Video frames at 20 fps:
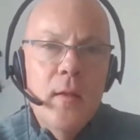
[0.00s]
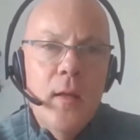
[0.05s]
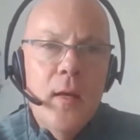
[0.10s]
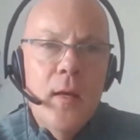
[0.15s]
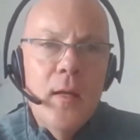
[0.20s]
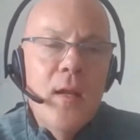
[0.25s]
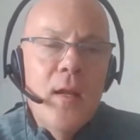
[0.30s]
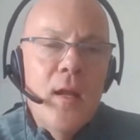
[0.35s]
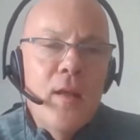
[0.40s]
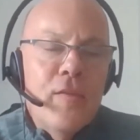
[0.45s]

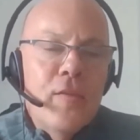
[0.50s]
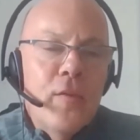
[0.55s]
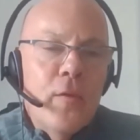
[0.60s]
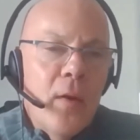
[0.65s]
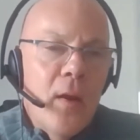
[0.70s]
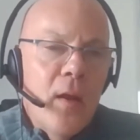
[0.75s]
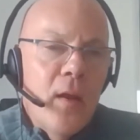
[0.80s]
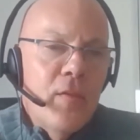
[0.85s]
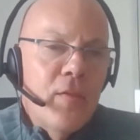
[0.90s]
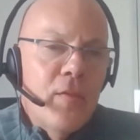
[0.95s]
unless you
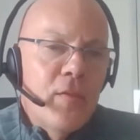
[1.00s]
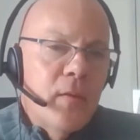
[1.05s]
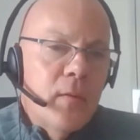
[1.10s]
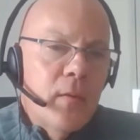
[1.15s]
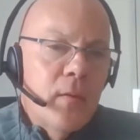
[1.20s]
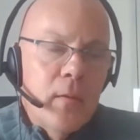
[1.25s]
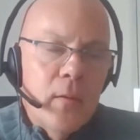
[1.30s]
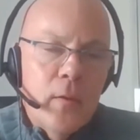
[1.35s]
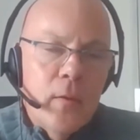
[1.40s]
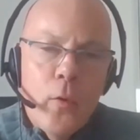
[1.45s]

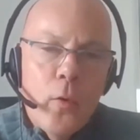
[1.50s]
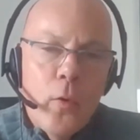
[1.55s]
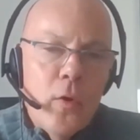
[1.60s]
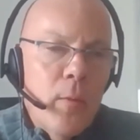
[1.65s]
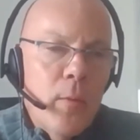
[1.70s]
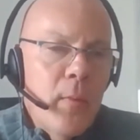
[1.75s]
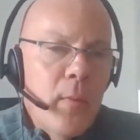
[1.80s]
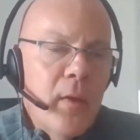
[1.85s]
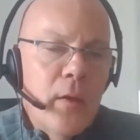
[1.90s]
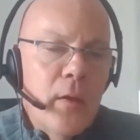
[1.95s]
raised
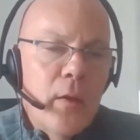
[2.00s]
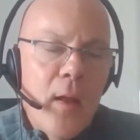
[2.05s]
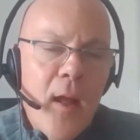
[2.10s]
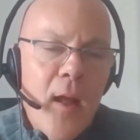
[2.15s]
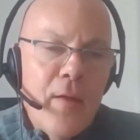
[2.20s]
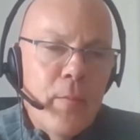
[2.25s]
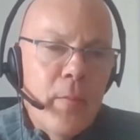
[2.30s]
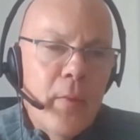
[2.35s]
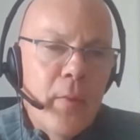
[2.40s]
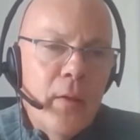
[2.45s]
$250,000 to
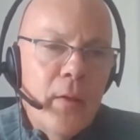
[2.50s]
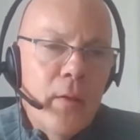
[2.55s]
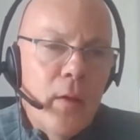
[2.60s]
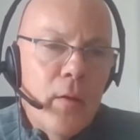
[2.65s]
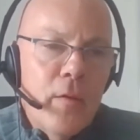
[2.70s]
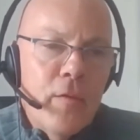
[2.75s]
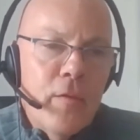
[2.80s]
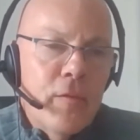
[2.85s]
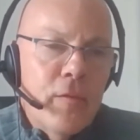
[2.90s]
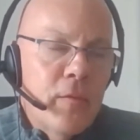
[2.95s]

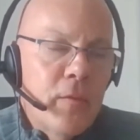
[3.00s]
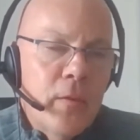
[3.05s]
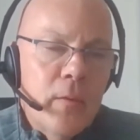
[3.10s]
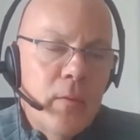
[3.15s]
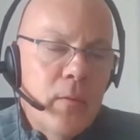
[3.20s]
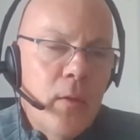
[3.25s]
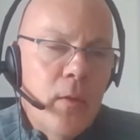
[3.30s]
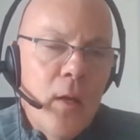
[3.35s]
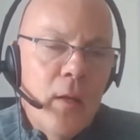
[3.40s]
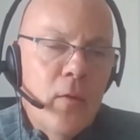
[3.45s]
$500,000,
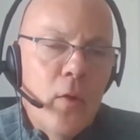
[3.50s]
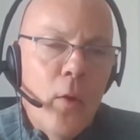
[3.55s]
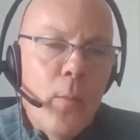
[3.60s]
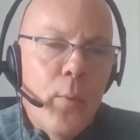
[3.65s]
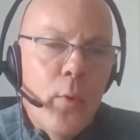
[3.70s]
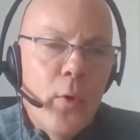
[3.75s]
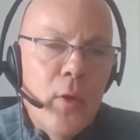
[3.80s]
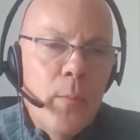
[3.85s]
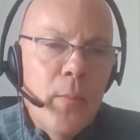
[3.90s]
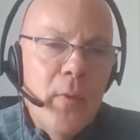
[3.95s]
you had no
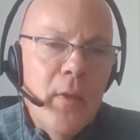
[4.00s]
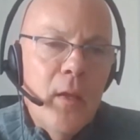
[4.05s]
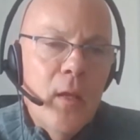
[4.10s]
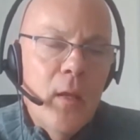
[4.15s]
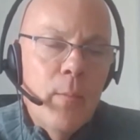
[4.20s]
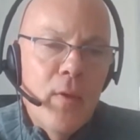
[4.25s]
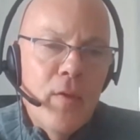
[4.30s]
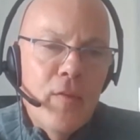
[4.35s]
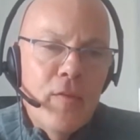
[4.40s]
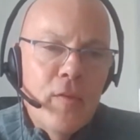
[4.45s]
point being
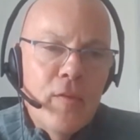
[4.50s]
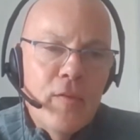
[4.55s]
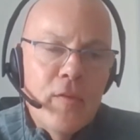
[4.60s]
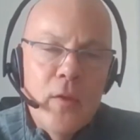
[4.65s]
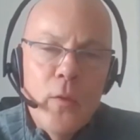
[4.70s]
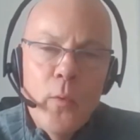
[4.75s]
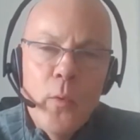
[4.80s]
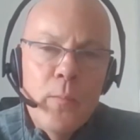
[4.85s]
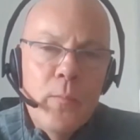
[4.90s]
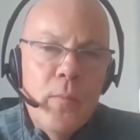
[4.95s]
in business,
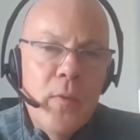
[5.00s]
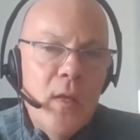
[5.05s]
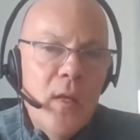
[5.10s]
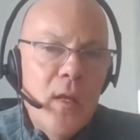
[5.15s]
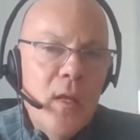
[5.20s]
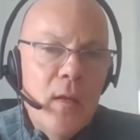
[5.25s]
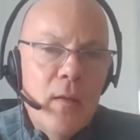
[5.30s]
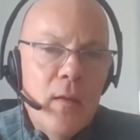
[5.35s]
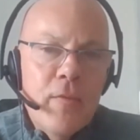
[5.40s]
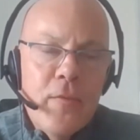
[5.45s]
and you would be
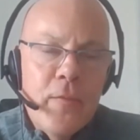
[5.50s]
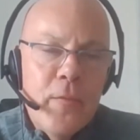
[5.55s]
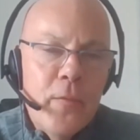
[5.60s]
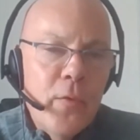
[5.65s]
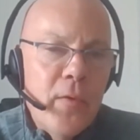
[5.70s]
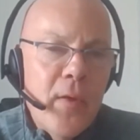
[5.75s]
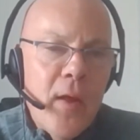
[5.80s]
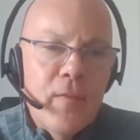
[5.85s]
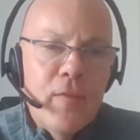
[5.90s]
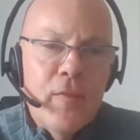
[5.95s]
eating
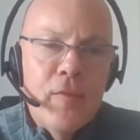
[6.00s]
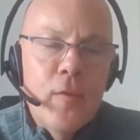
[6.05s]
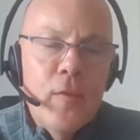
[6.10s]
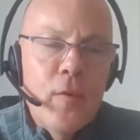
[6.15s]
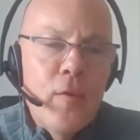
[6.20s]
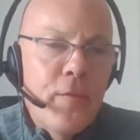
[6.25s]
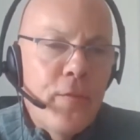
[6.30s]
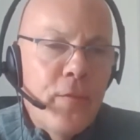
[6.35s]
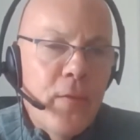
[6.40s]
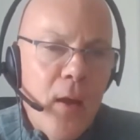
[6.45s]
through that
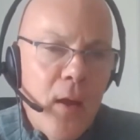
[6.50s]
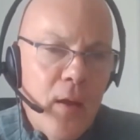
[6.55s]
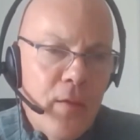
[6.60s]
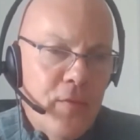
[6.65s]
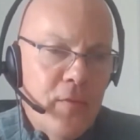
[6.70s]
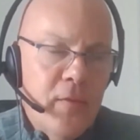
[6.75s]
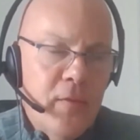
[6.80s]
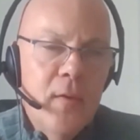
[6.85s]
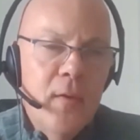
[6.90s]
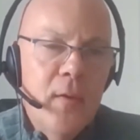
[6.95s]
so fast